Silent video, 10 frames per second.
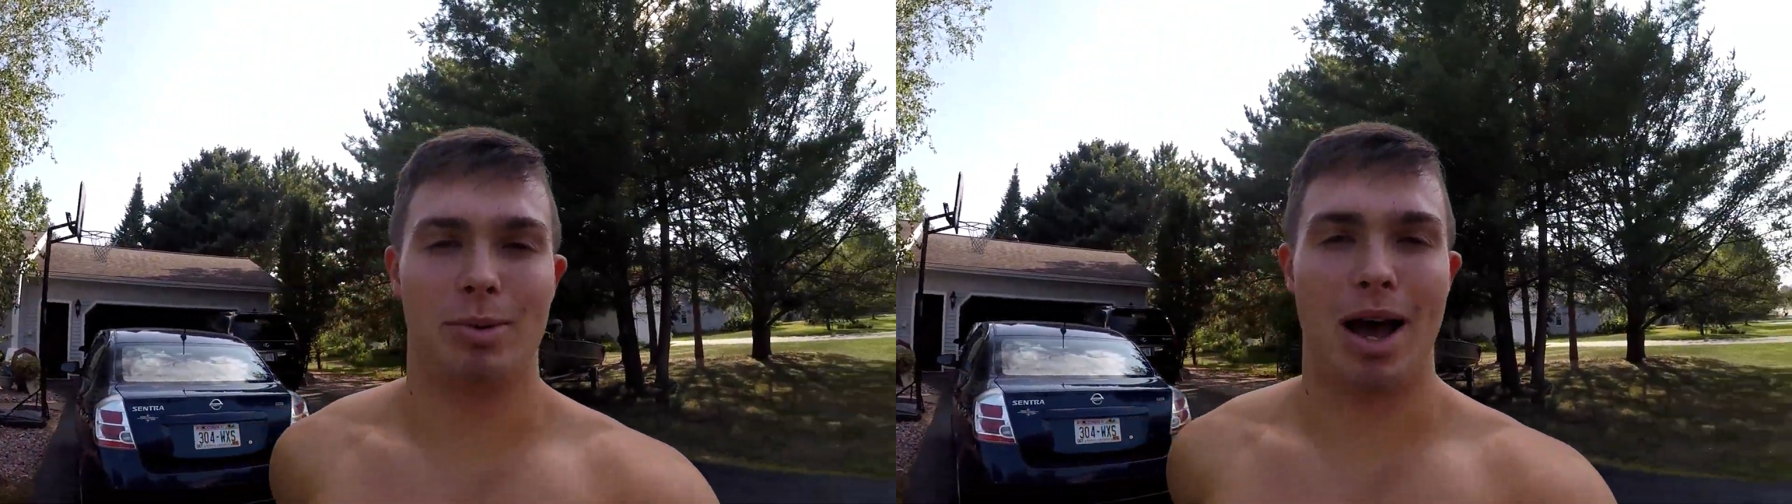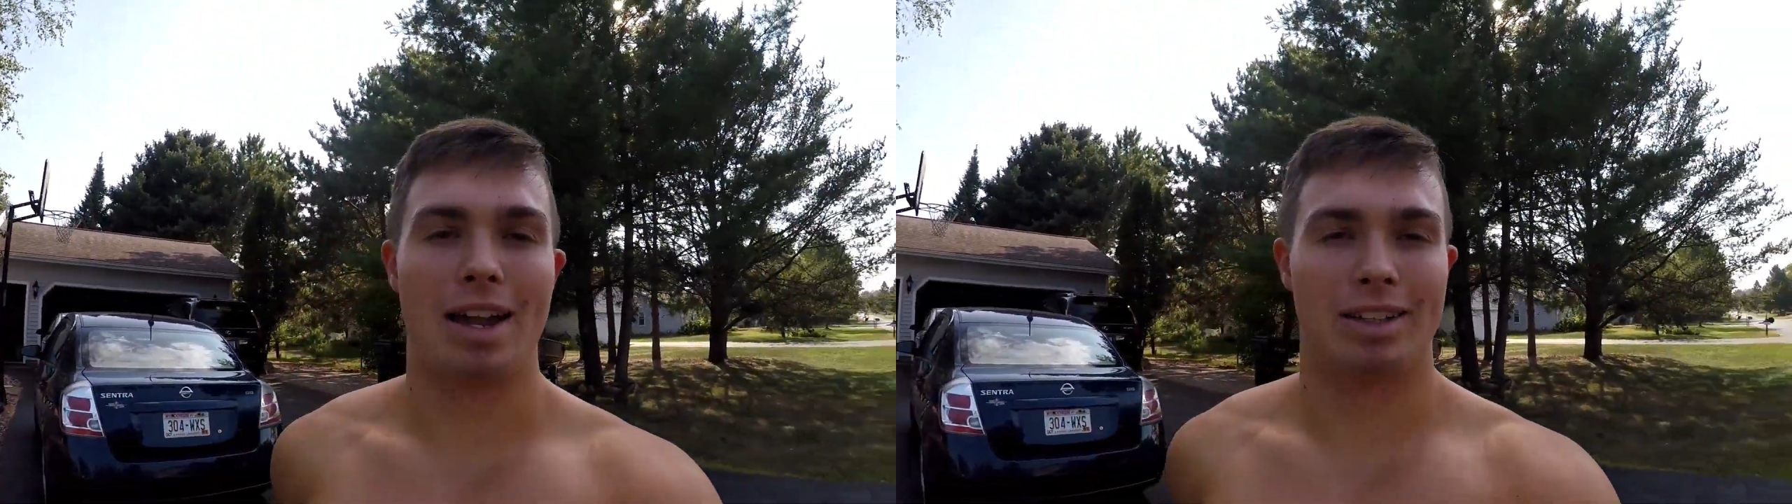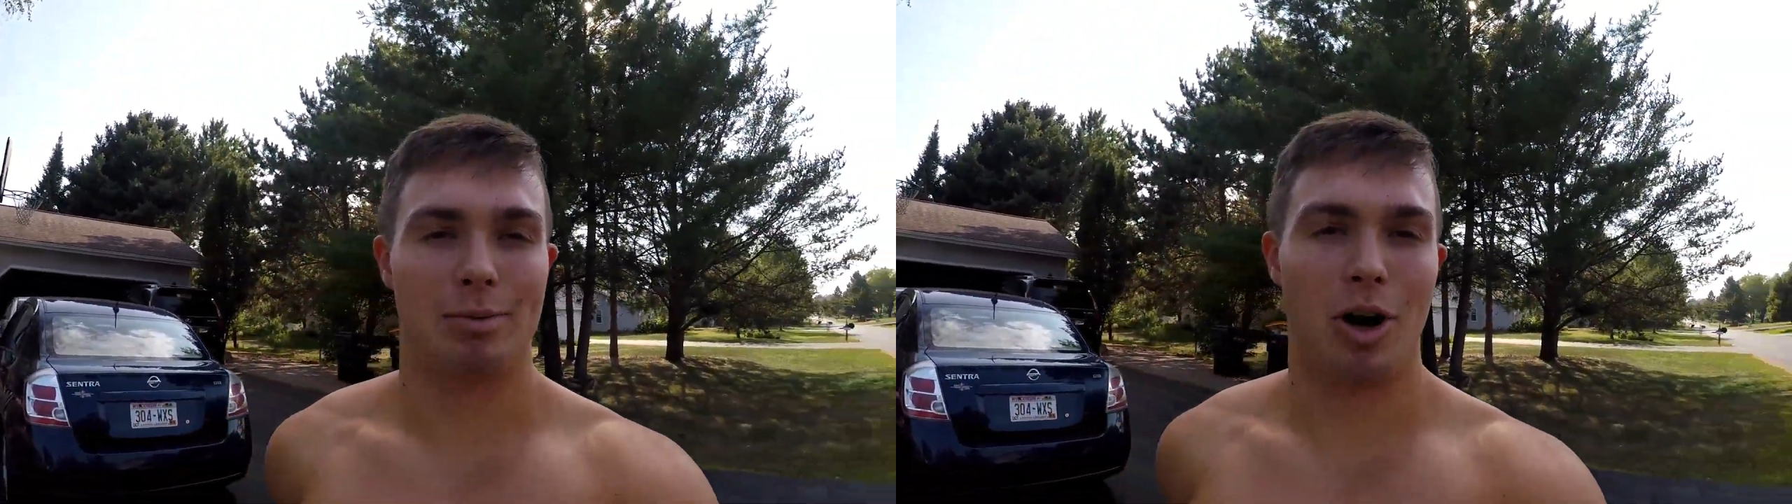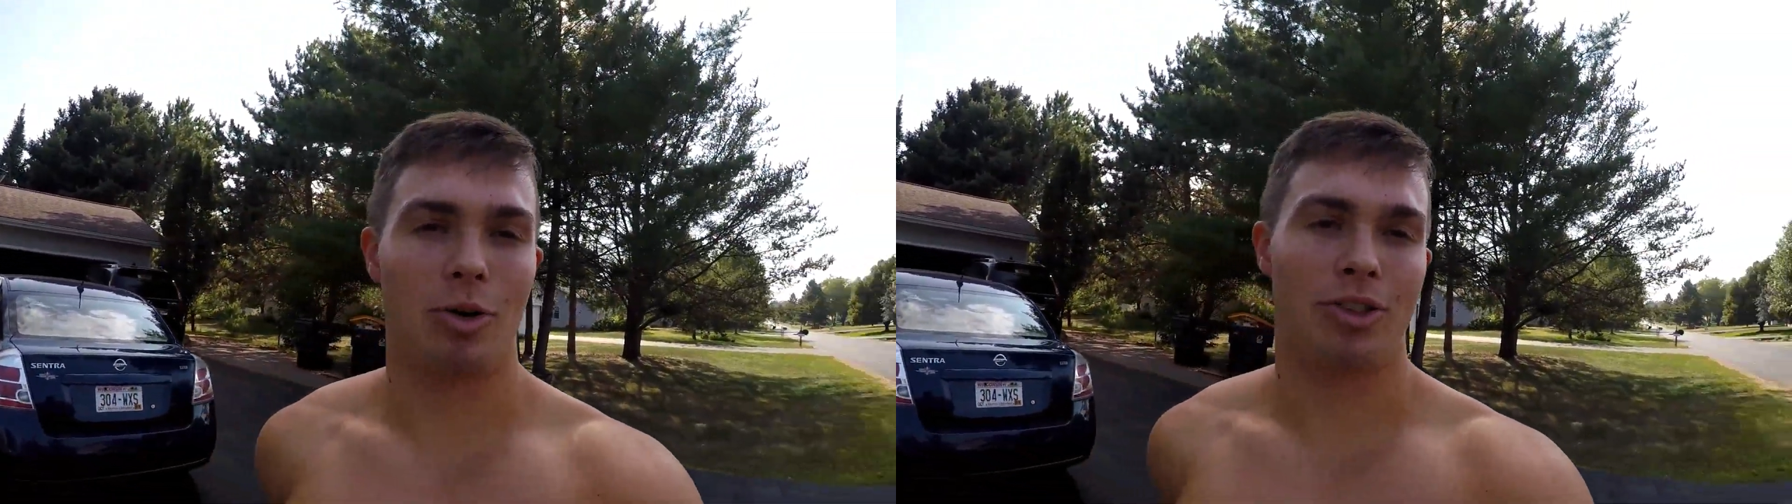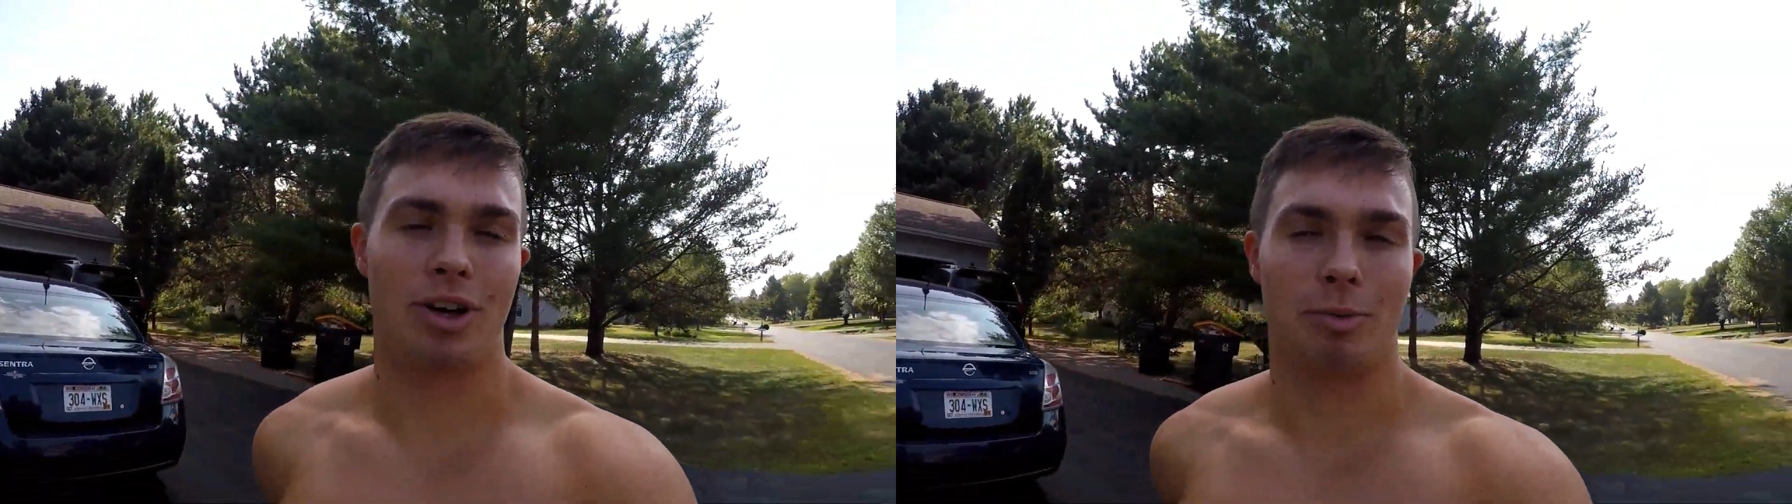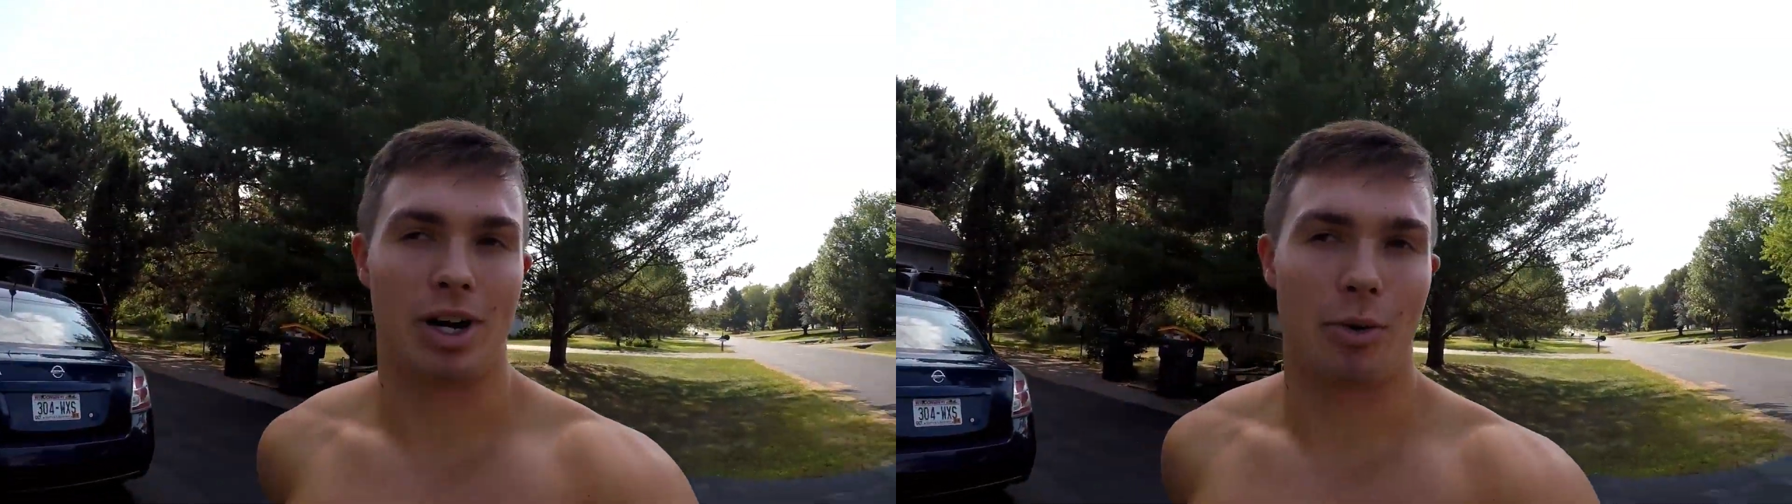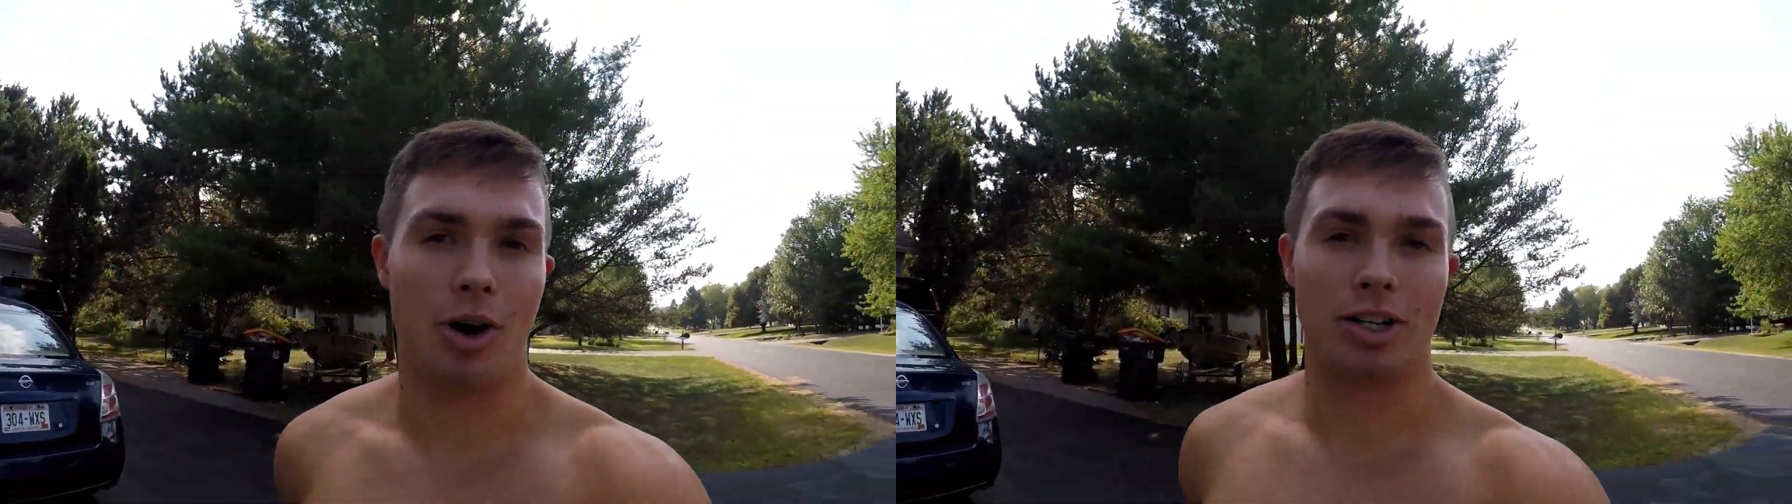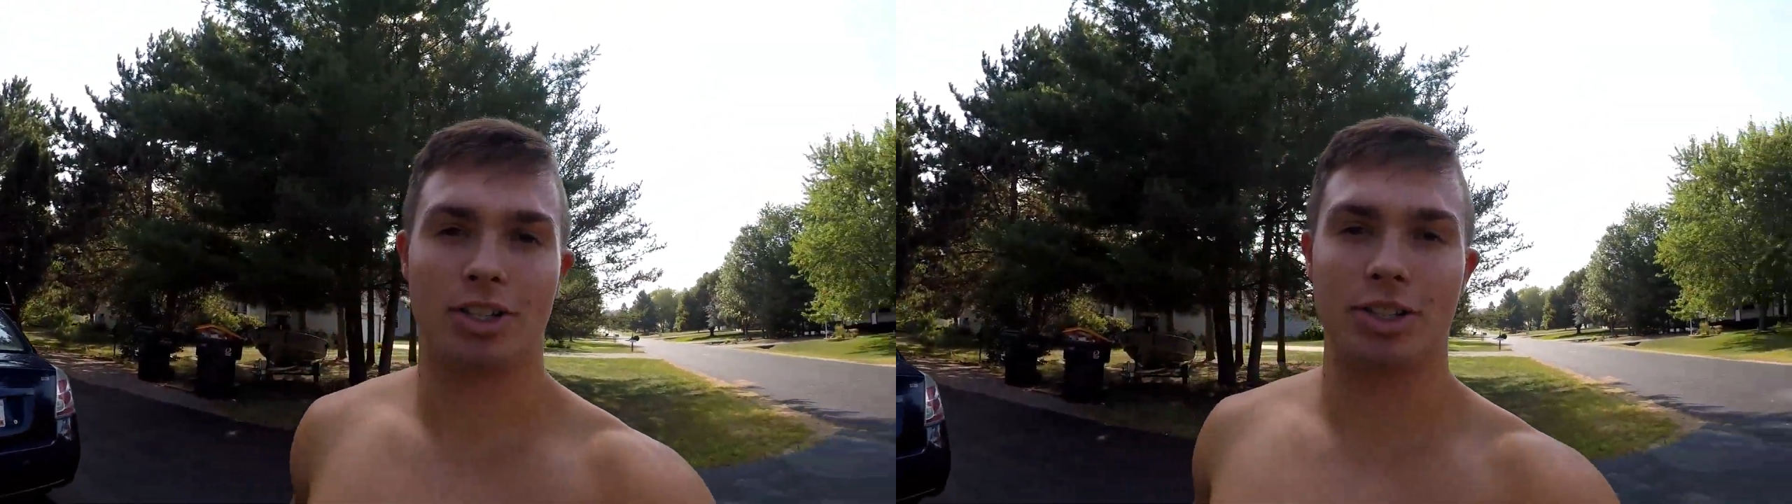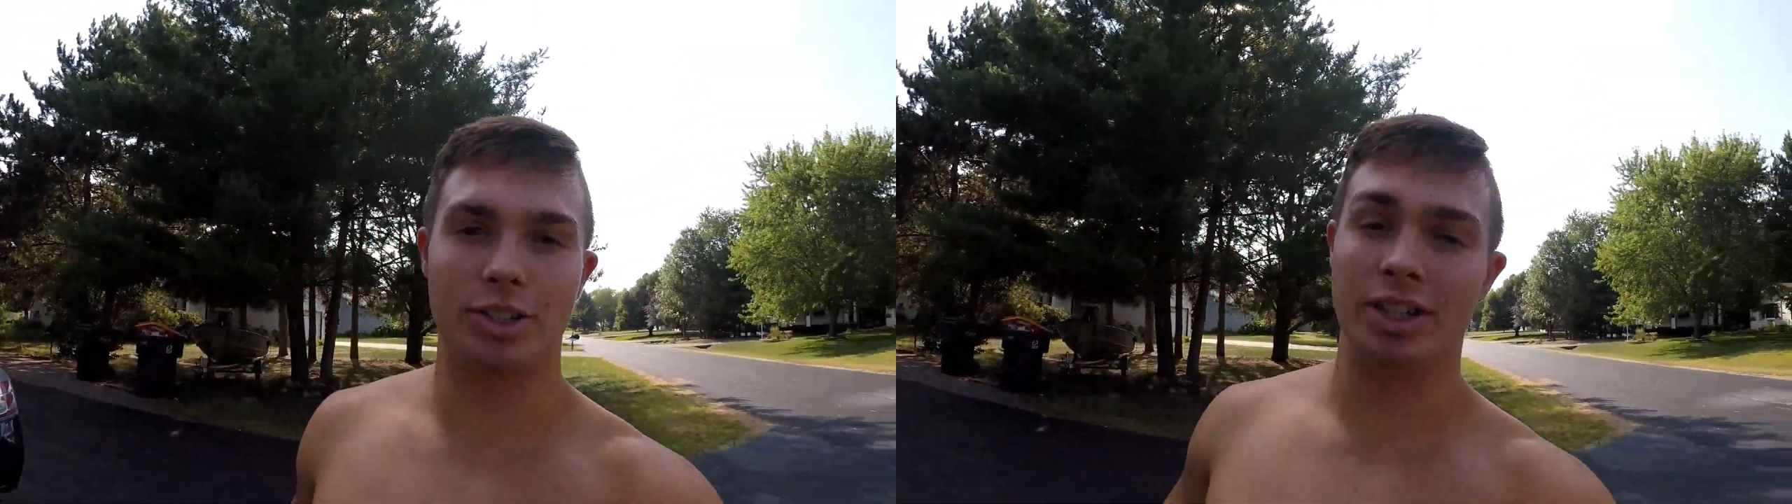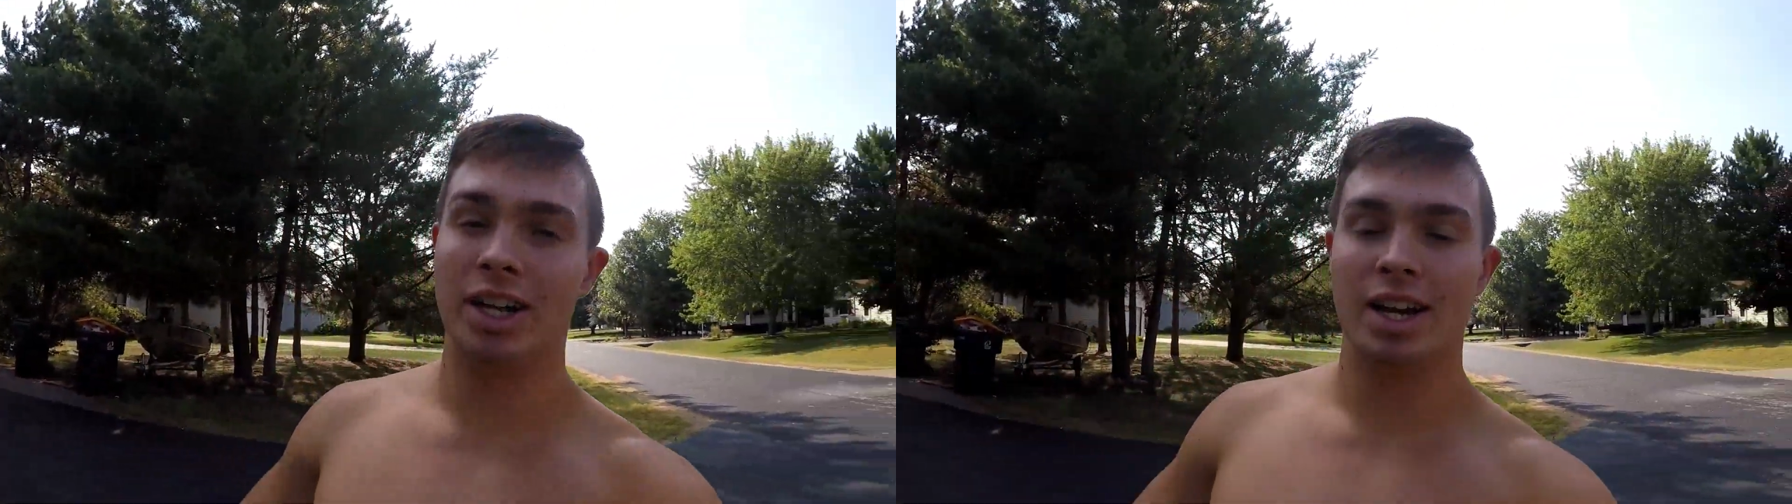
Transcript: basketball with them when I want to.